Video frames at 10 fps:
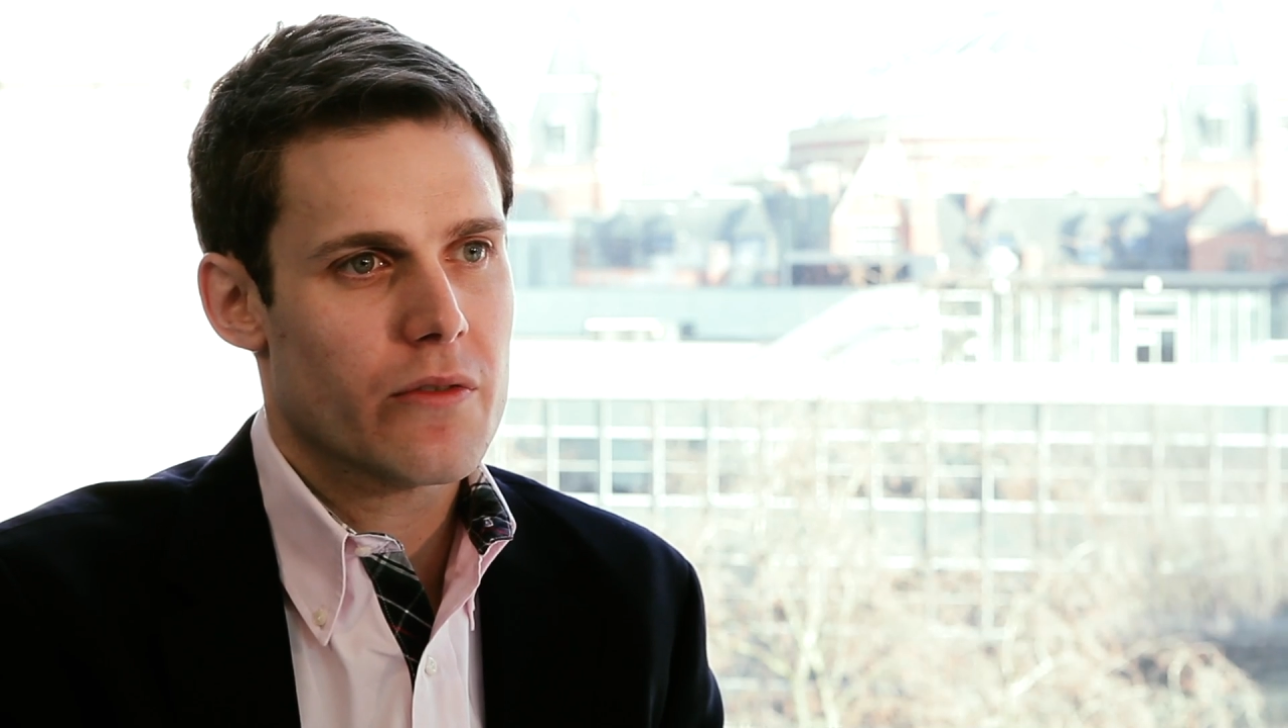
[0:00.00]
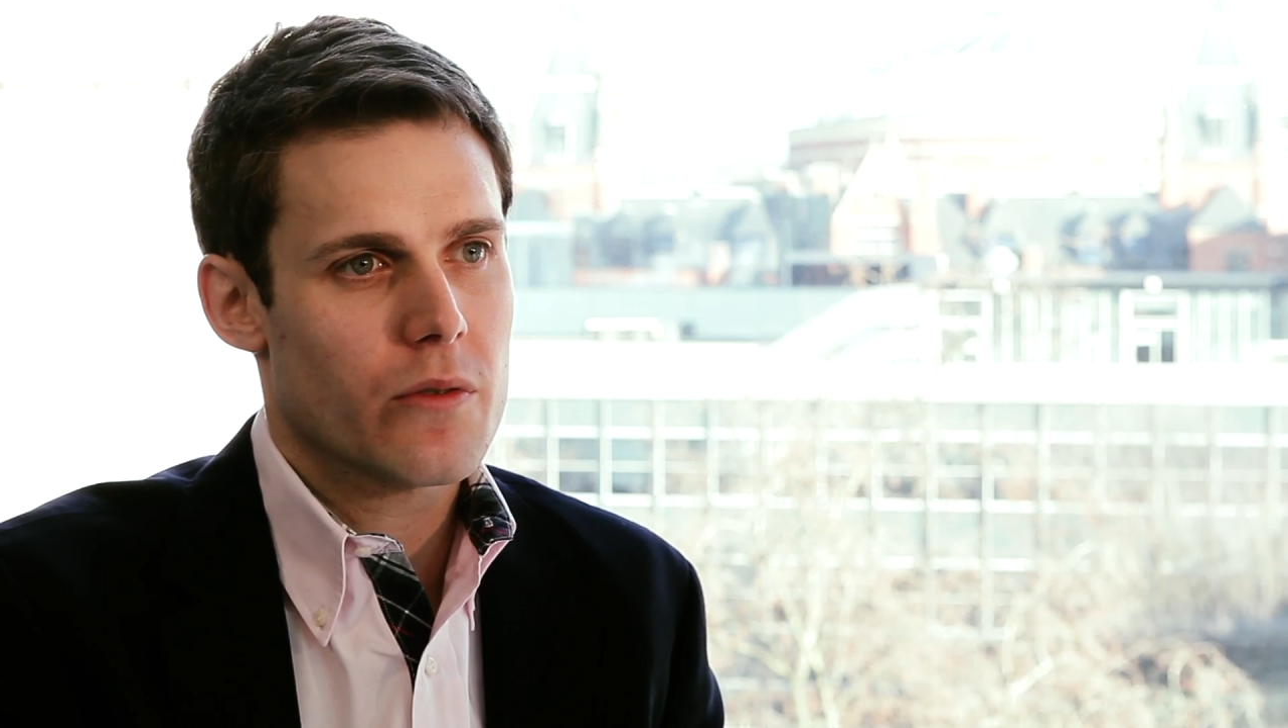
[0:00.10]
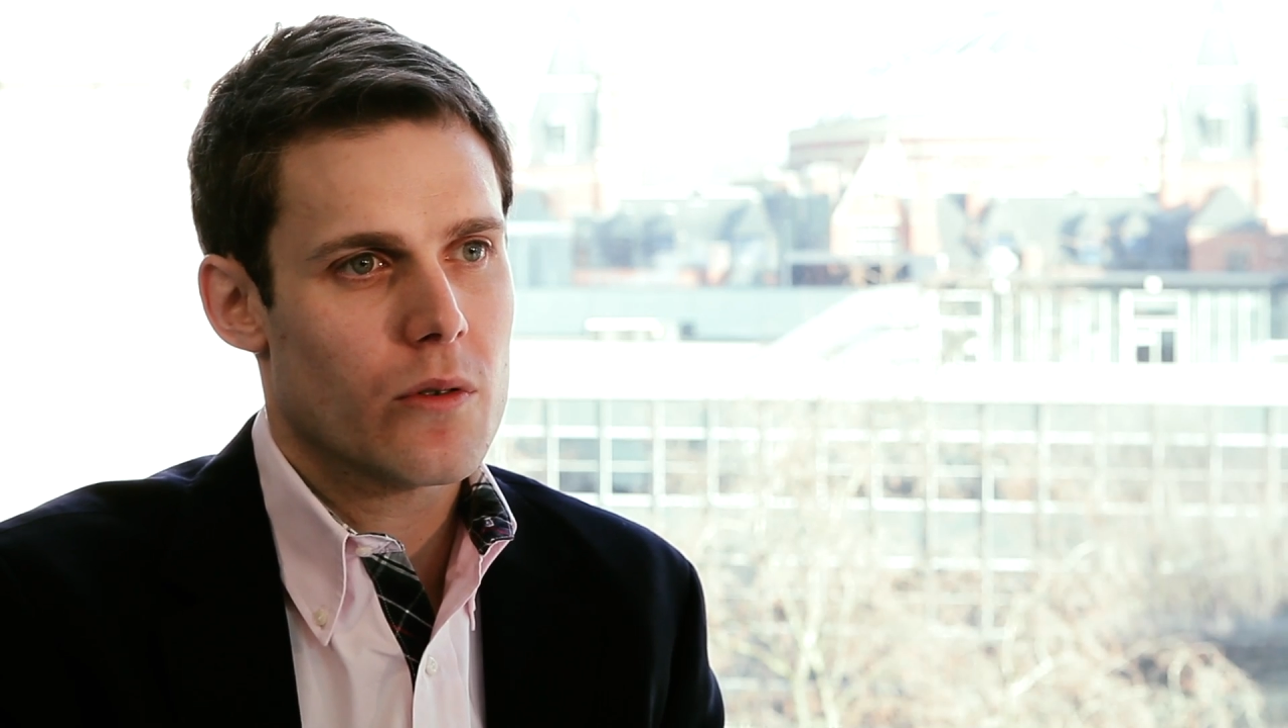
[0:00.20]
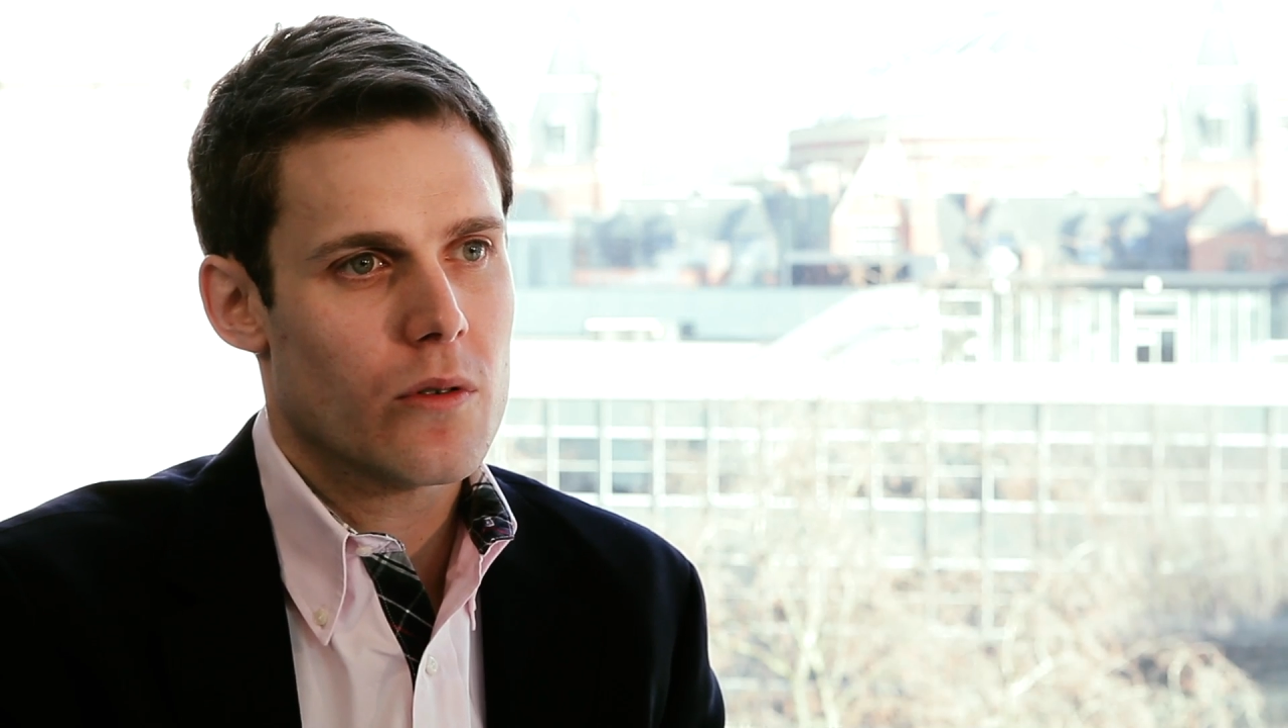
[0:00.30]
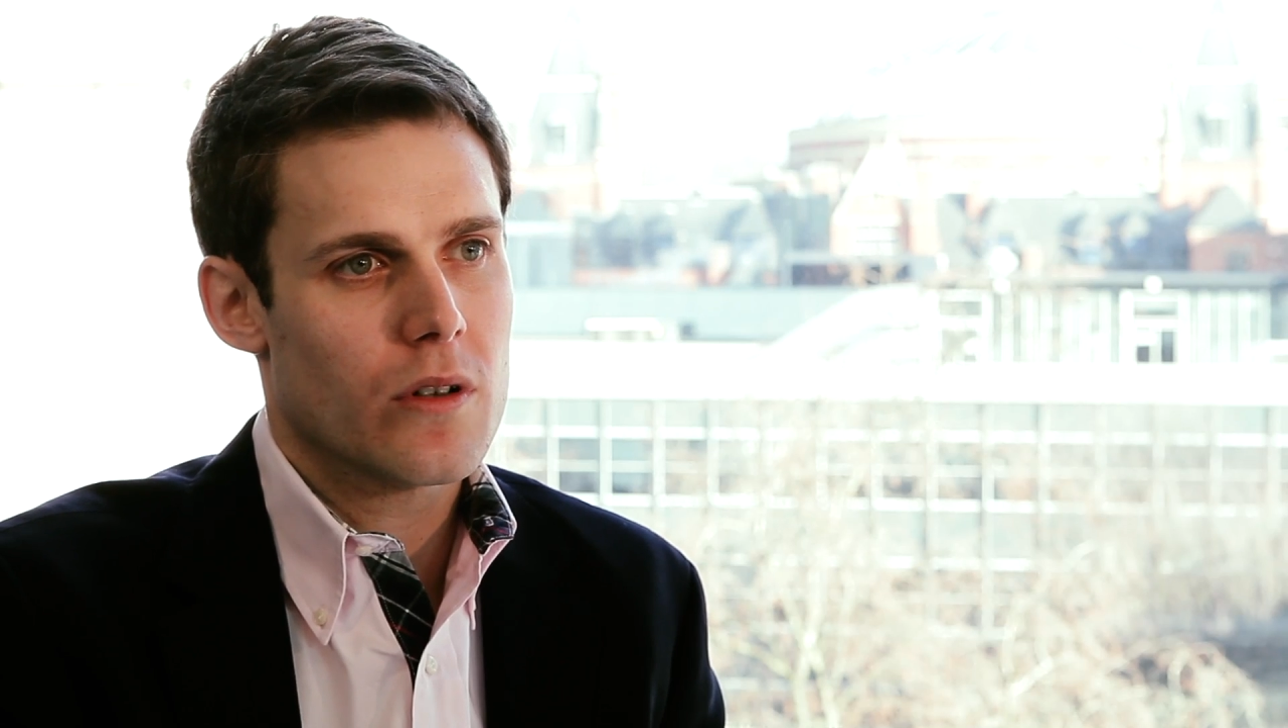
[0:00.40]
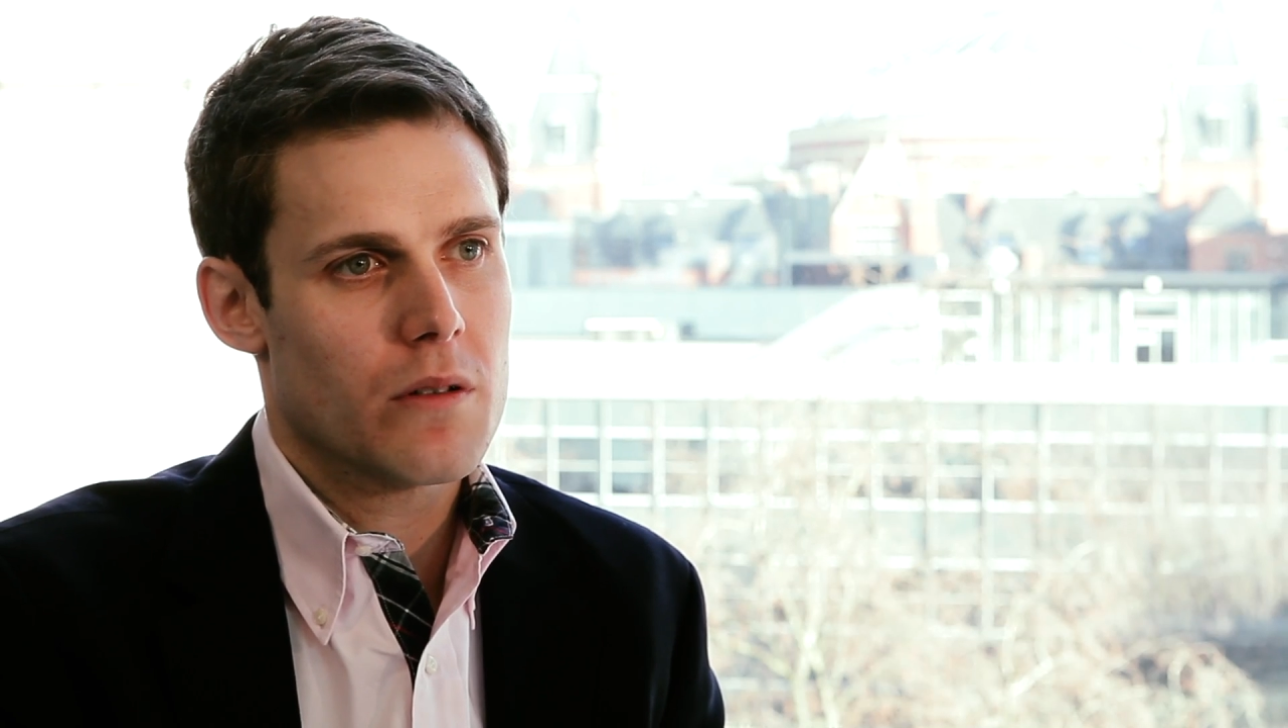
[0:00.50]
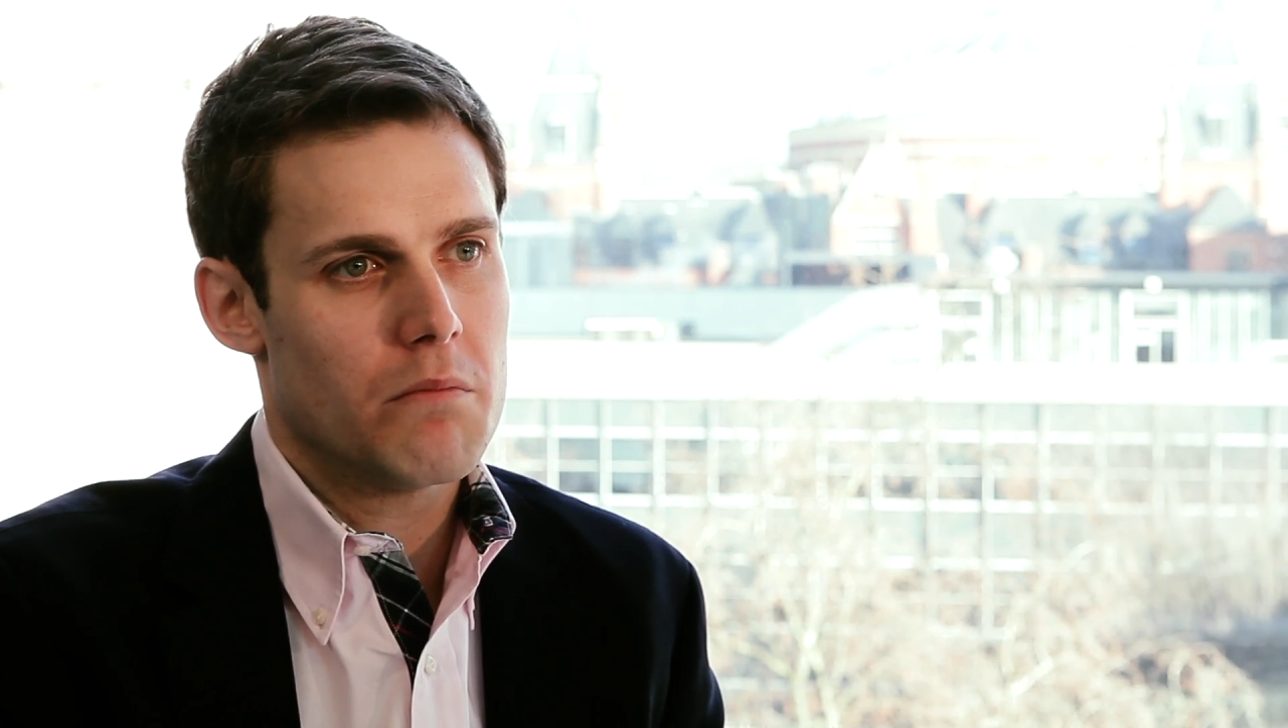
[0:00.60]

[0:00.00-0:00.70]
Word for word: for